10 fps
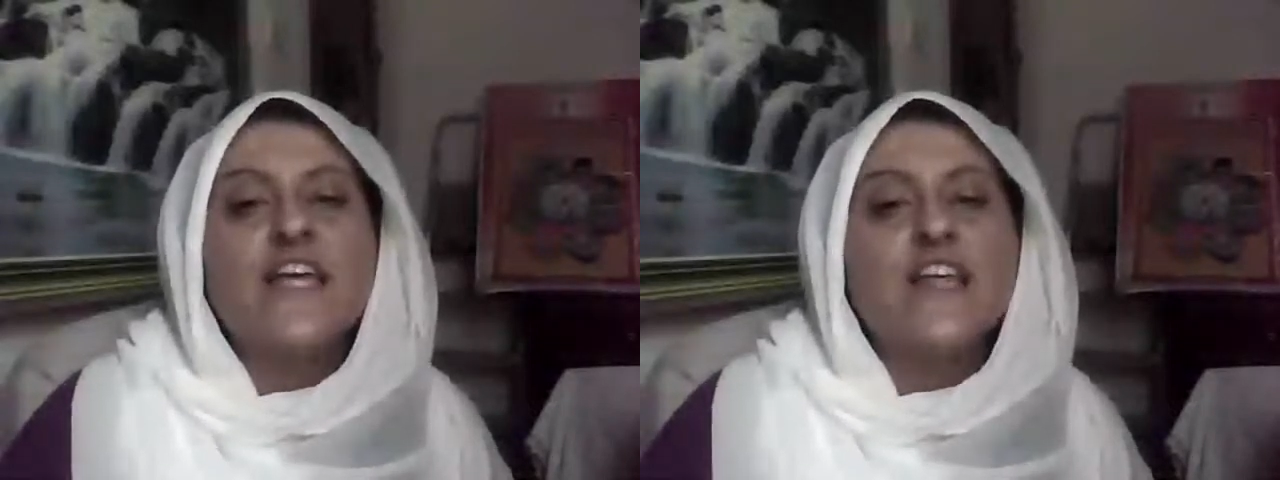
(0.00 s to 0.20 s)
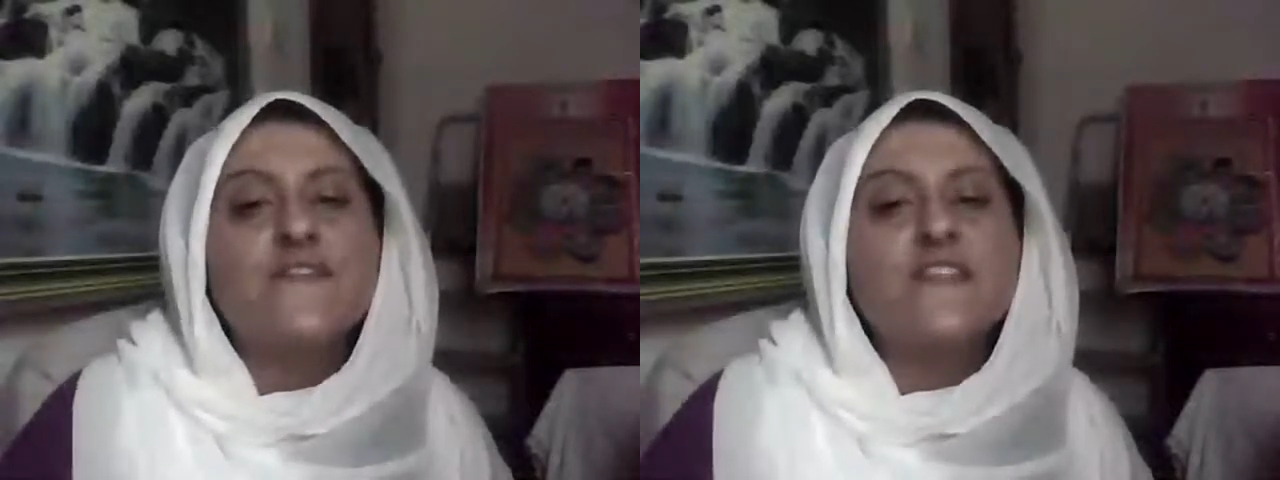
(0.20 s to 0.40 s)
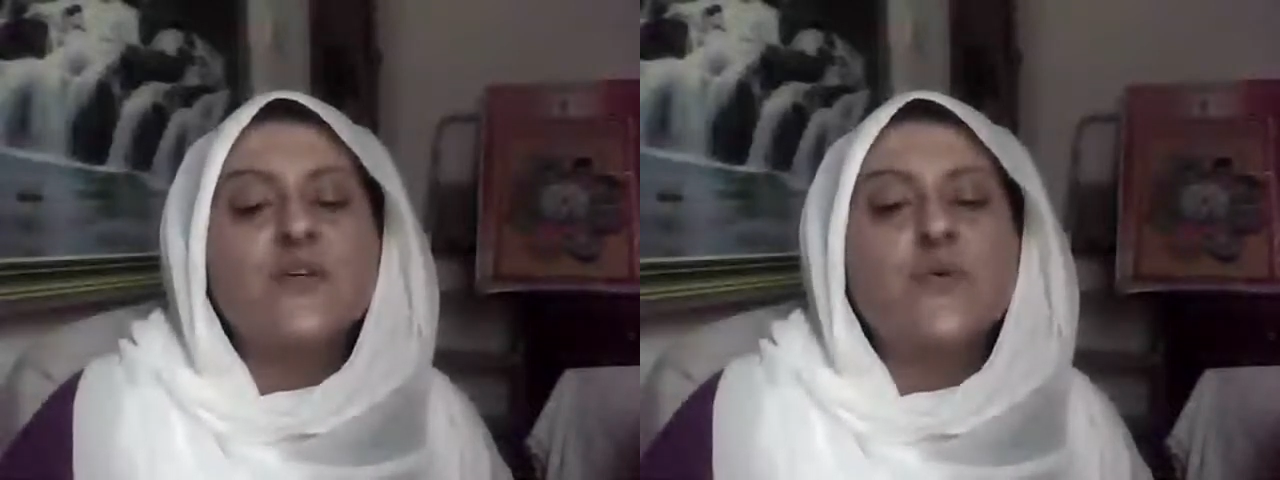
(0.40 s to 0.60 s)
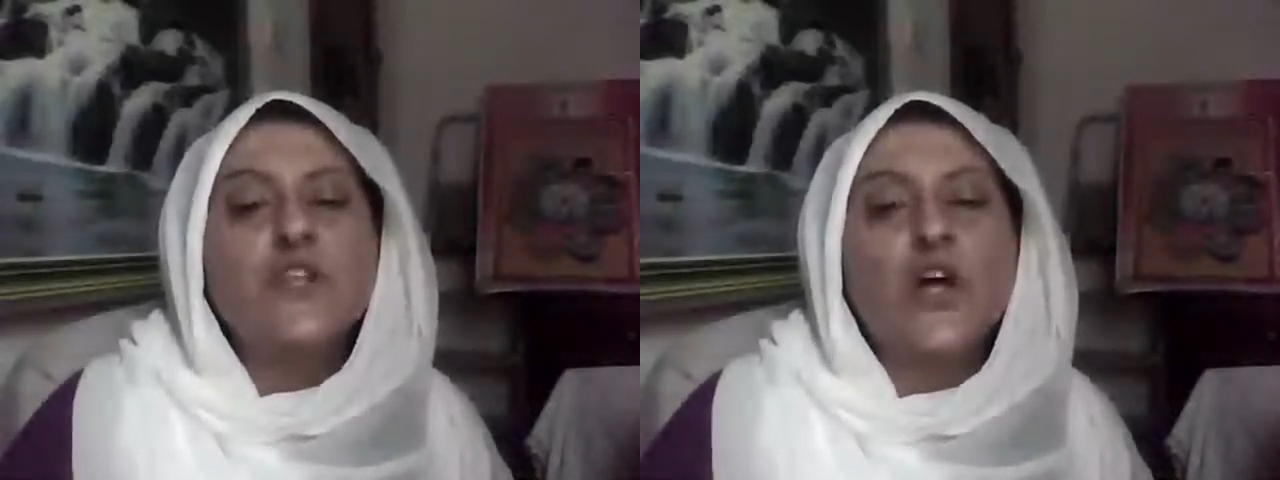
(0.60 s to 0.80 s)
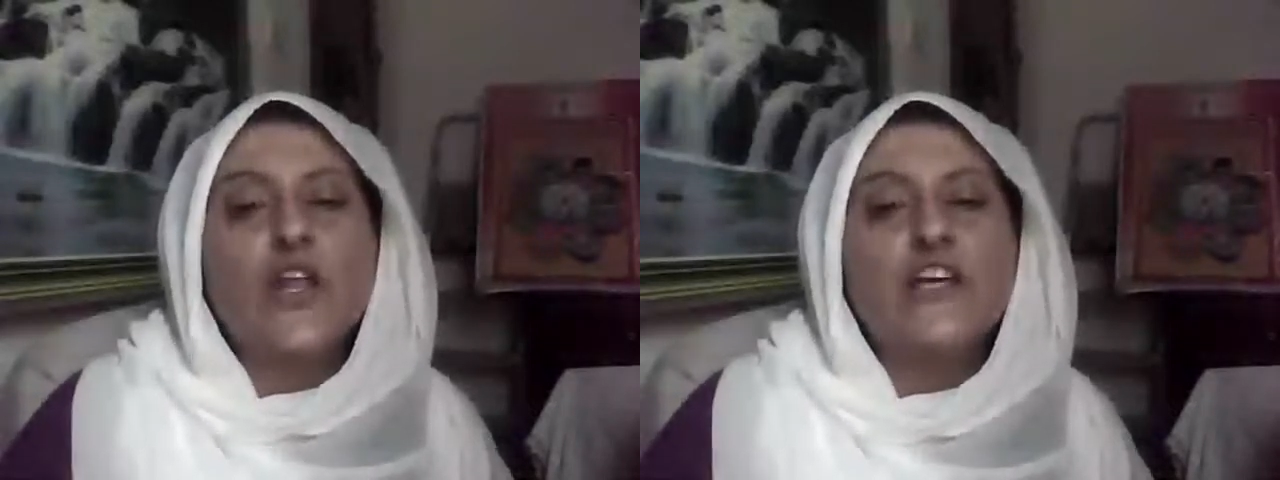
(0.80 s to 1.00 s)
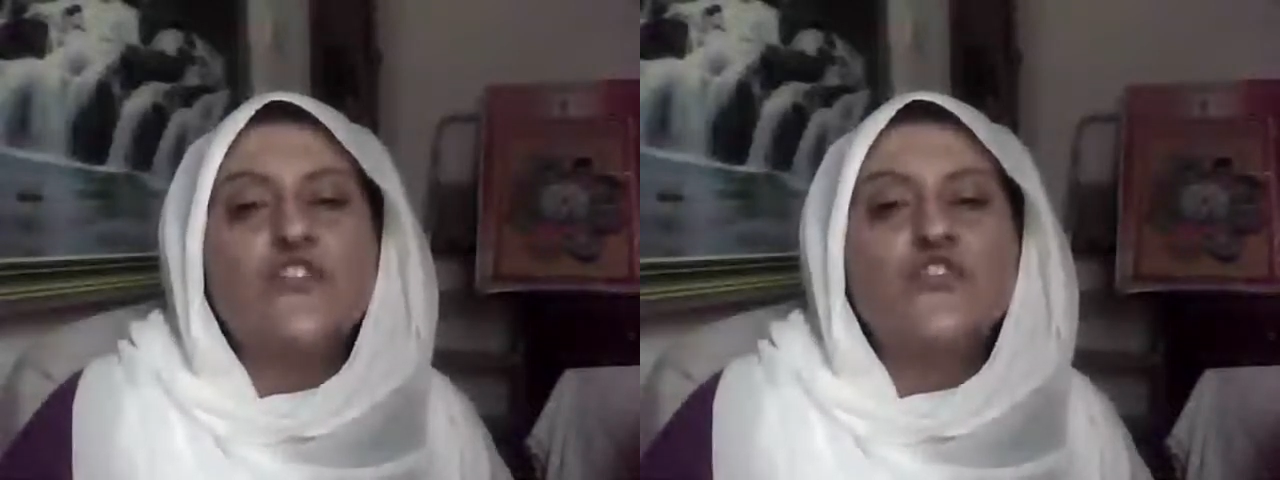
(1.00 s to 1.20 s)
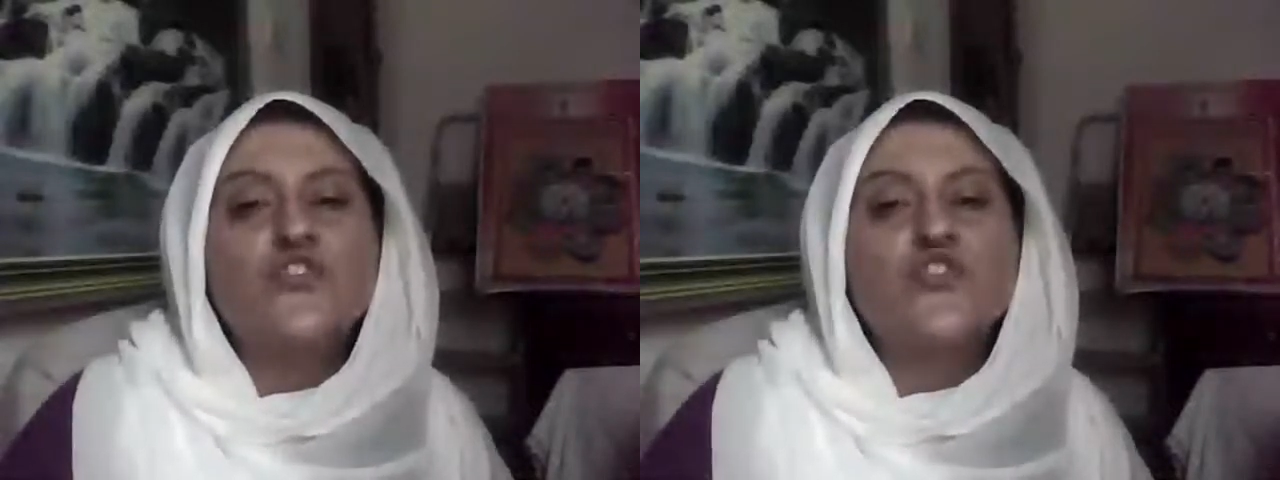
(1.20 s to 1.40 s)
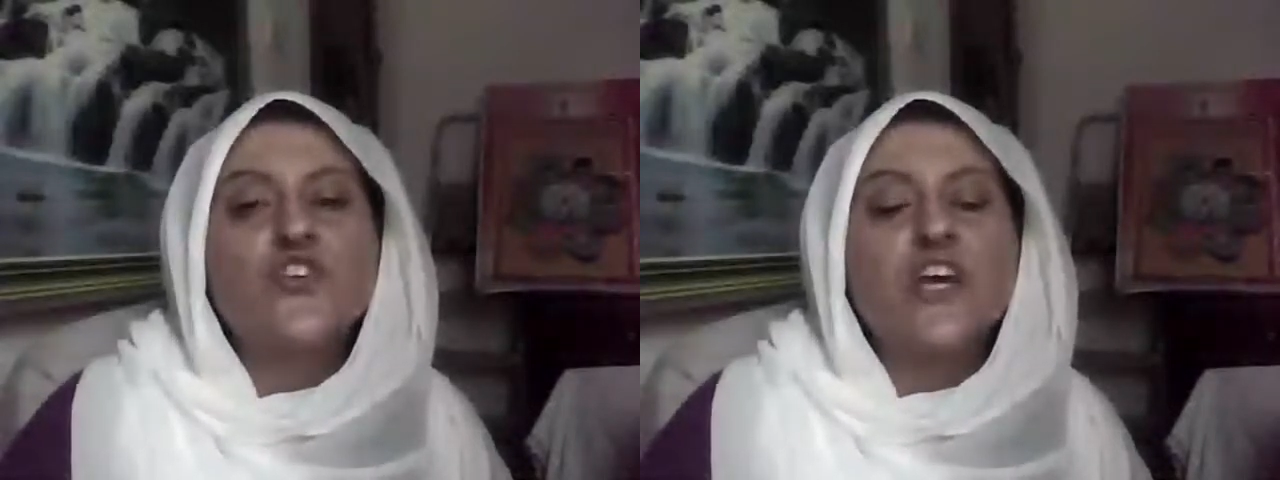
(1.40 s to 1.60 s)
gives you knowledge